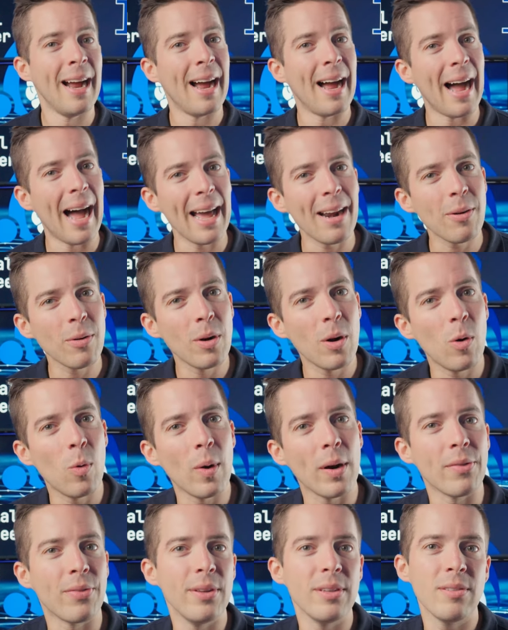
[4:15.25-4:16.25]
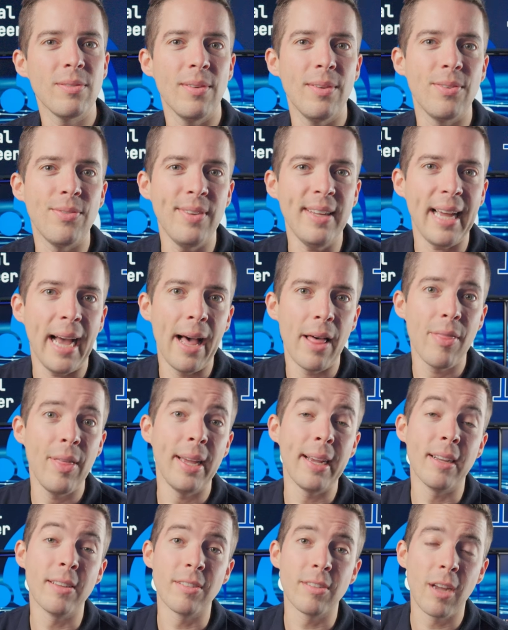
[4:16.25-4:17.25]
I don't know where this fiat
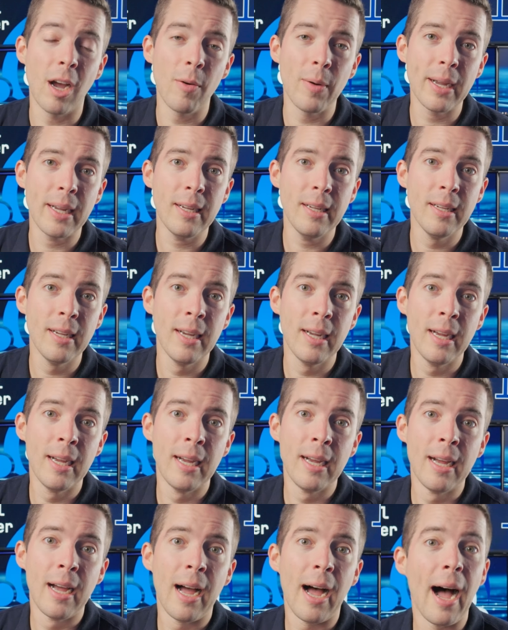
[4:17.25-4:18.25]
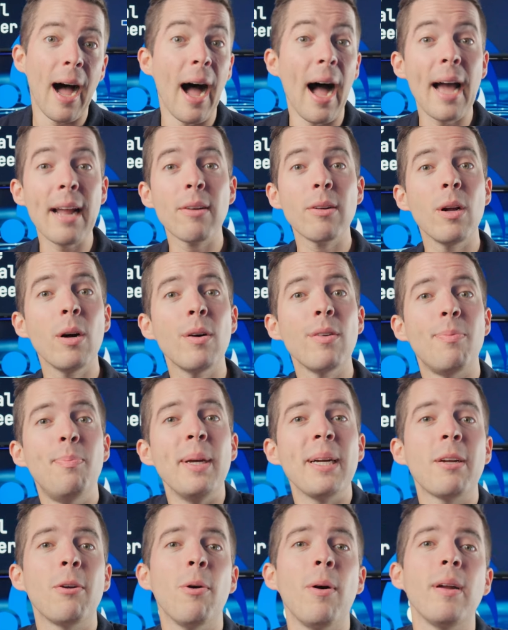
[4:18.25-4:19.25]
thing is going. I don't know if
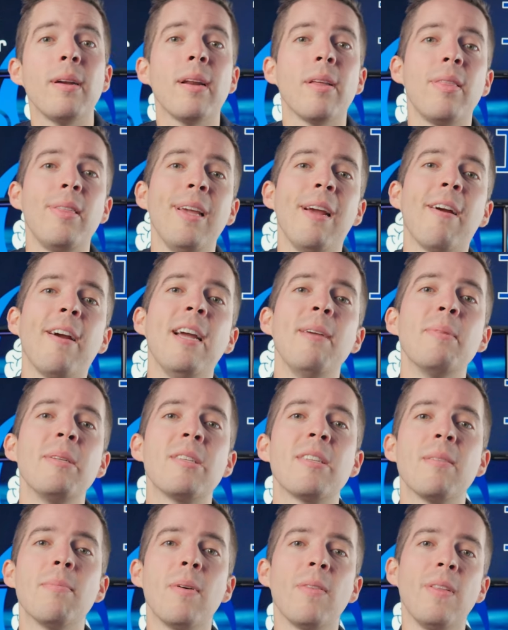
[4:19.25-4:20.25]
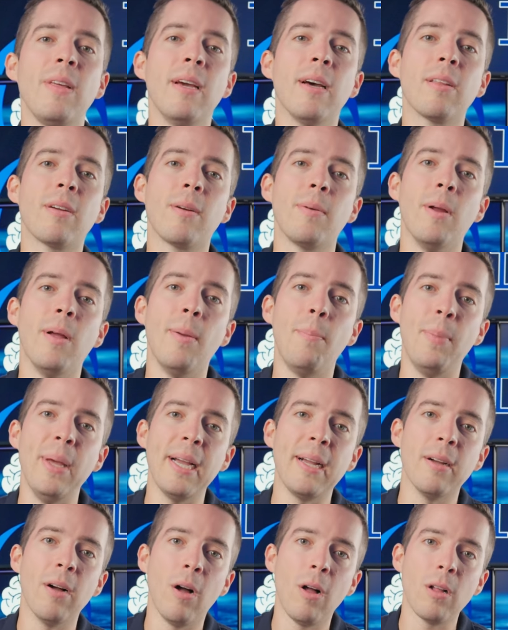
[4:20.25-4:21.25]
Bitcoin, Ethereum, and some of the other
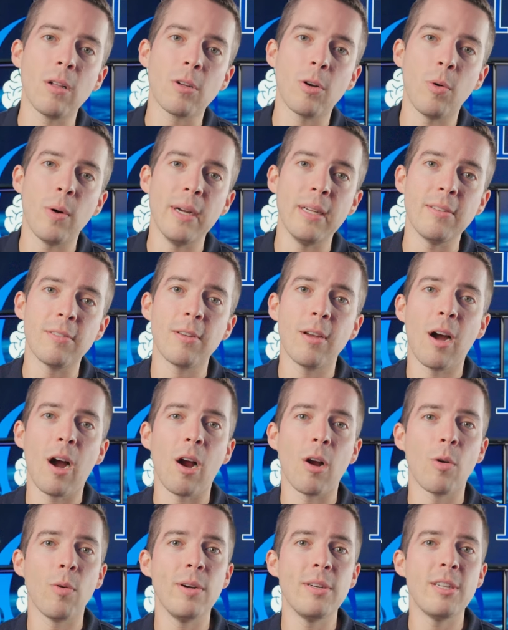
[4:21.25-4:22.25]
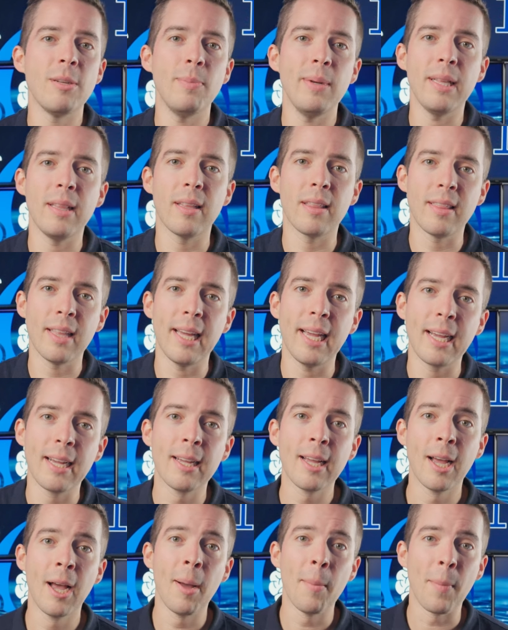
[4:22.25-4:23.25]
big altcoins are going to be the thing,
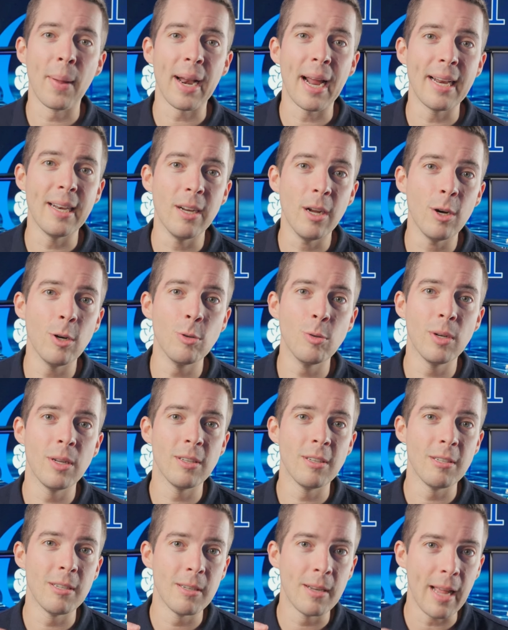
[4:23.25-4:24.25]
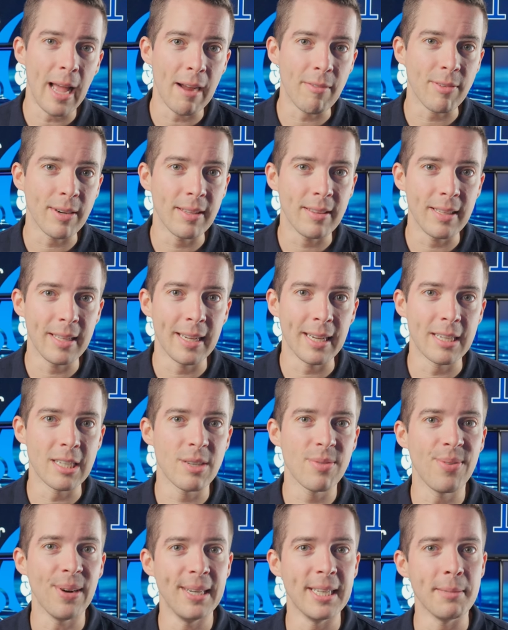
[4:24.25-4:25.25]
but I know everything is
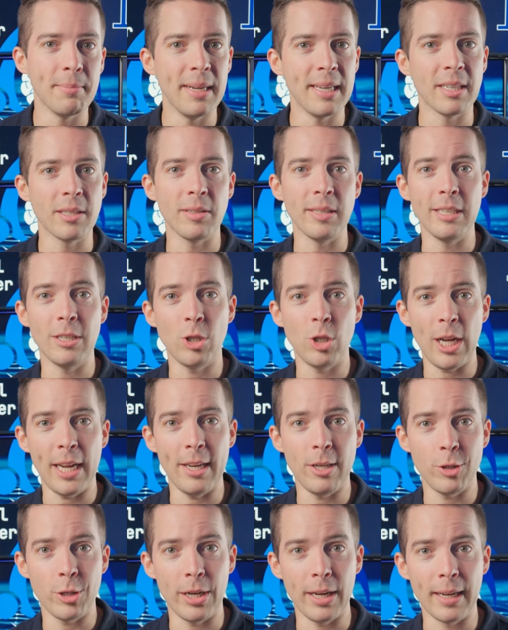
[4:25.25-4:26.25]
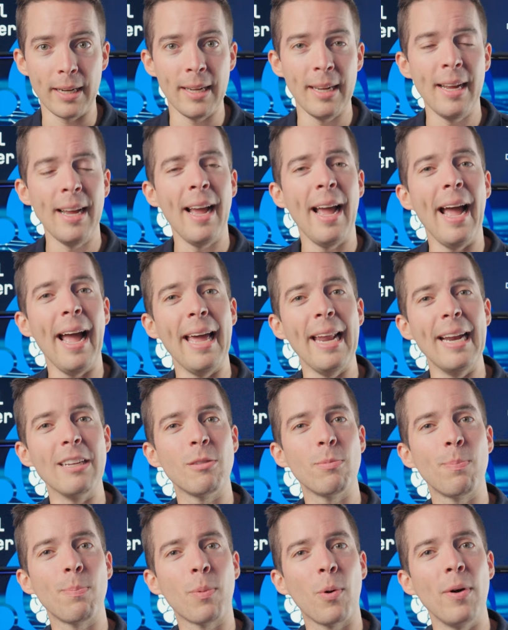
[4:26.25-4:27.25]
fundamentally changing, and it's
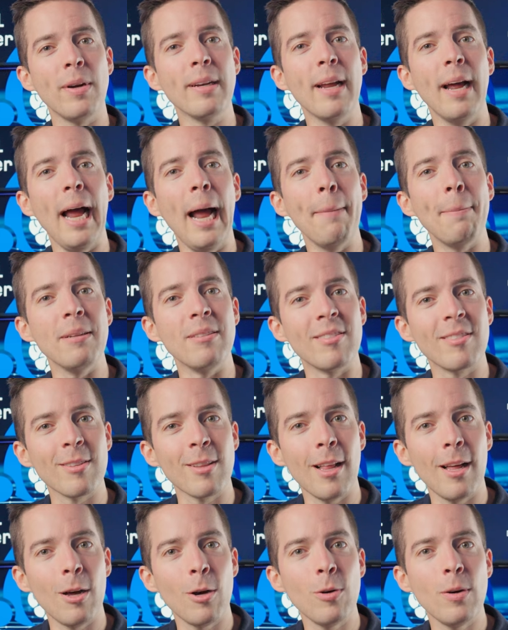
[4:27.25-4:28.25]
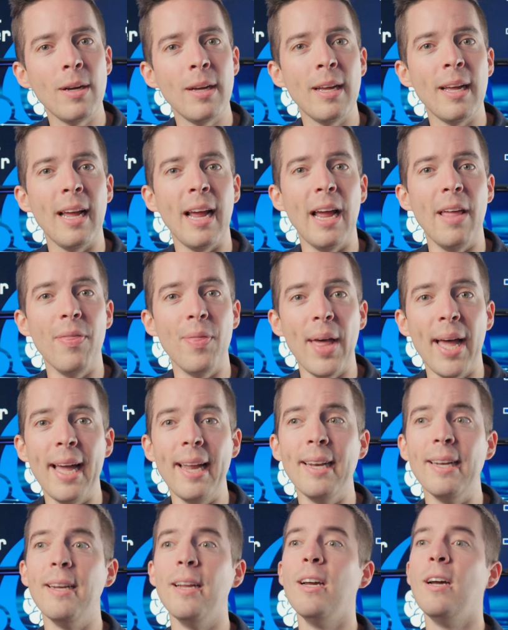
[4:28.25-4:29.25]
going to happen slow and
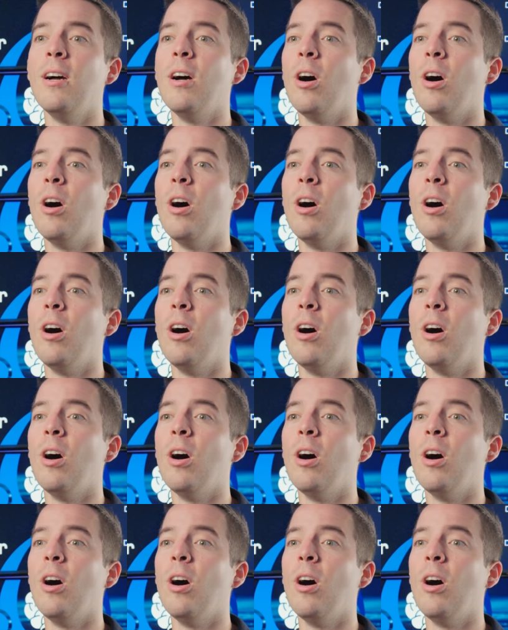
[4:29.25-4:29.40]
then